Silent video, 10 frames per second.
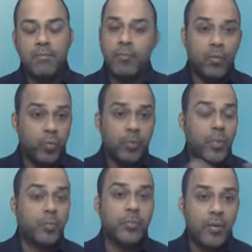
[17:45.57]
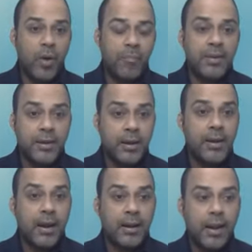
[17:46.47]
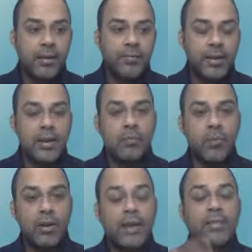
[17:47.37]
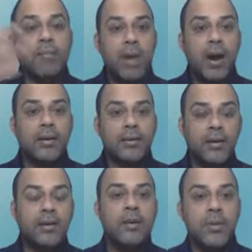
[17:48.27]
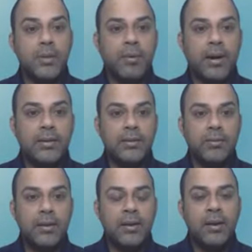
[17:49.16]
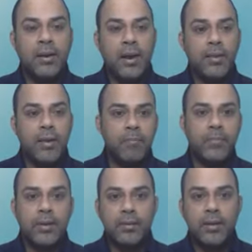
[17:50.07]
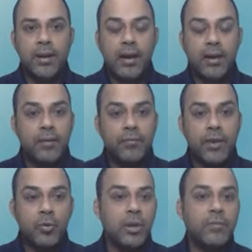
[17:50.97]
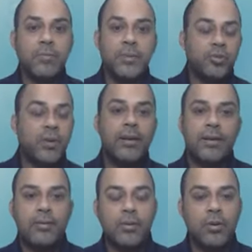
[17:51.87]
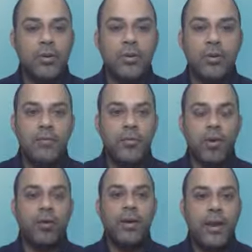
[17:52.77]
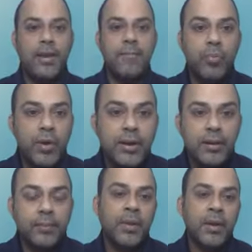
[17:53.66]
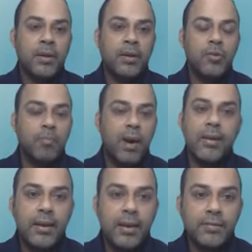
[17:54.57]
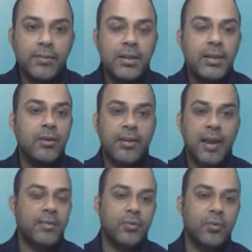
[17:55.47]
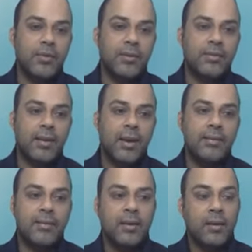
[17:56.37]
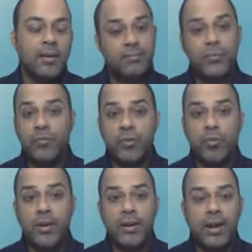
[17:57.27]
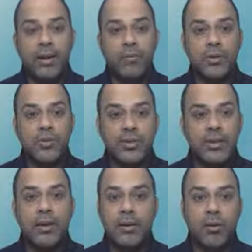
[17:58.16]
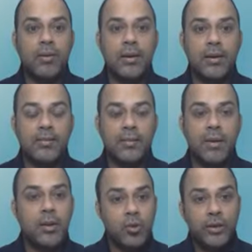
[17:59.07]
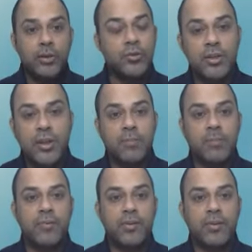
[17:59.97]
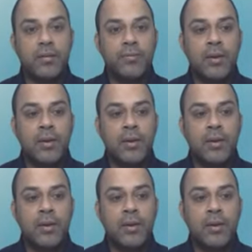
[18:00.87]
but we'll probably wrap it in a data NFT and we'll let the market determine the price of it. And then the data NFT could even be traded. So if you're a breeder, you buy the NFT, you get access to these insights. If you really like what you see and you're earning some money, you can choose to keep it for yourself,